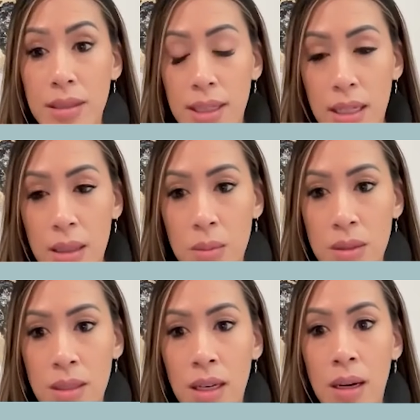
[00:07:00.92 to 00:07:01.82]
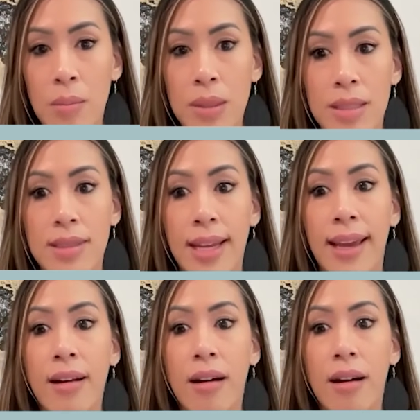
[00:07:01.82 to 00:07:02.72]
teams, but to
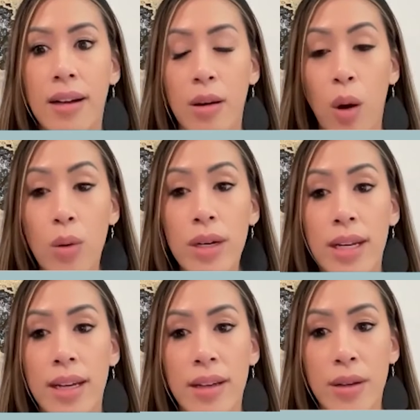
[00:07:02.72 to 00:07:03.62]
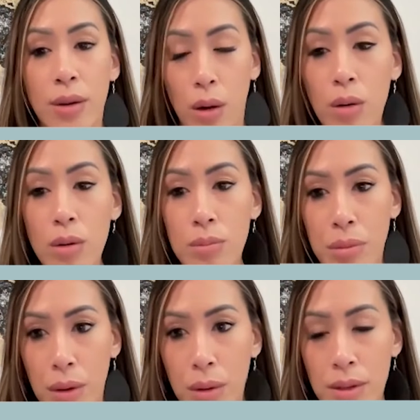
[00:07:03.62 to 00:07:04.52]
take on owning your own
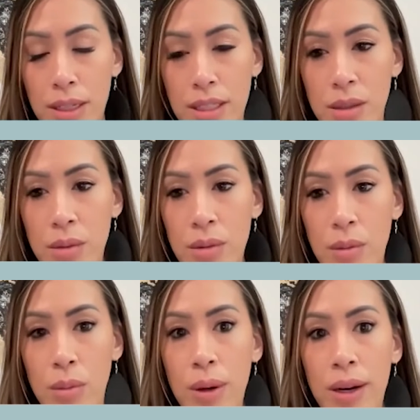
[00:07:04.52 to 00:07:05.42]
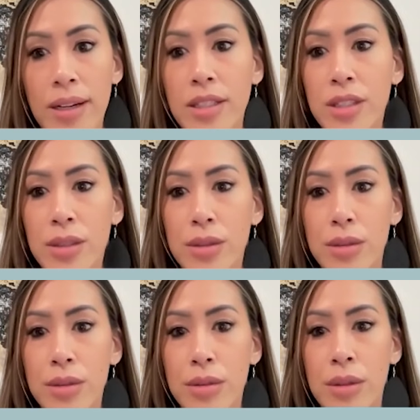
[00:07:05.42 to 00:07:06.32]
brokerage, where did
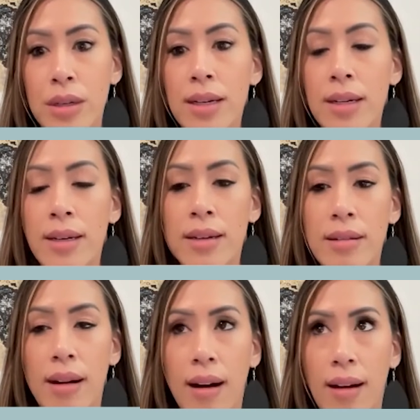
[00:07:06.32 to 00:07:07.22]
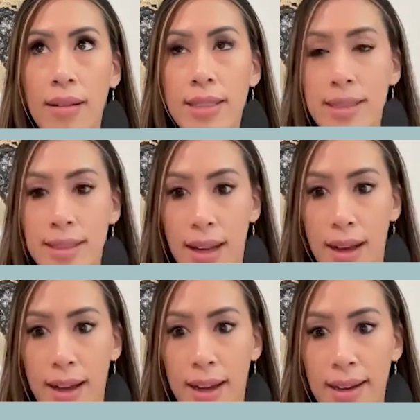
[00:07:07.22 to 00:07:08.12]
you
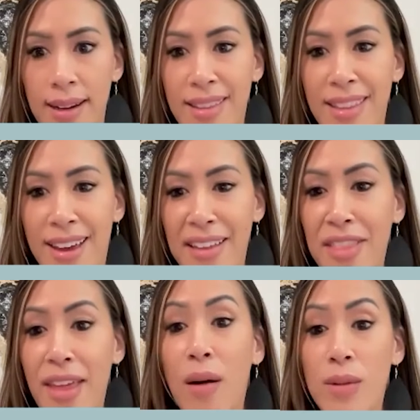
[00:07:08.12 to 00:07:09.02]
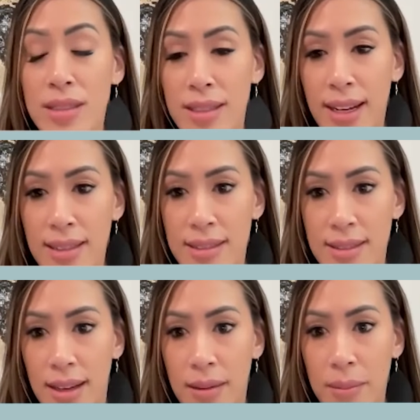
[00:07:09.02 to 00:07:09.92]
decide that that was the next
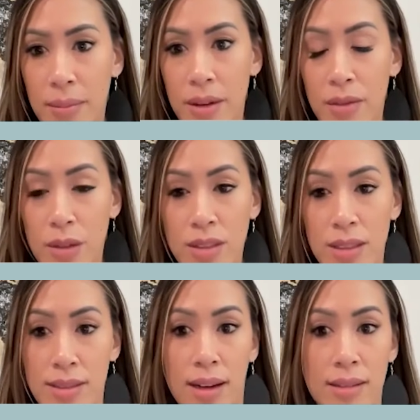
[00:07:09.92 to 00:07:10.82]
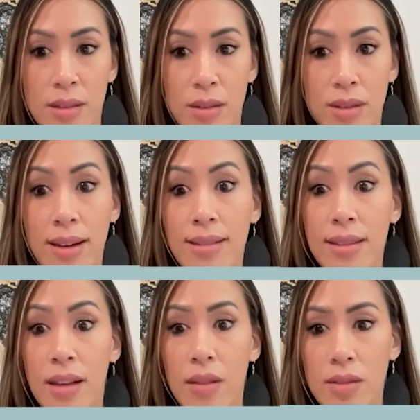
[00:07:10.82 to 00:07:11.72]
step of your success or the next
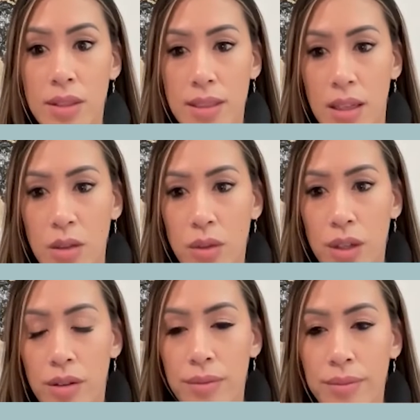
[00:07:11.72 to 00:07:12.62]
level of success for you?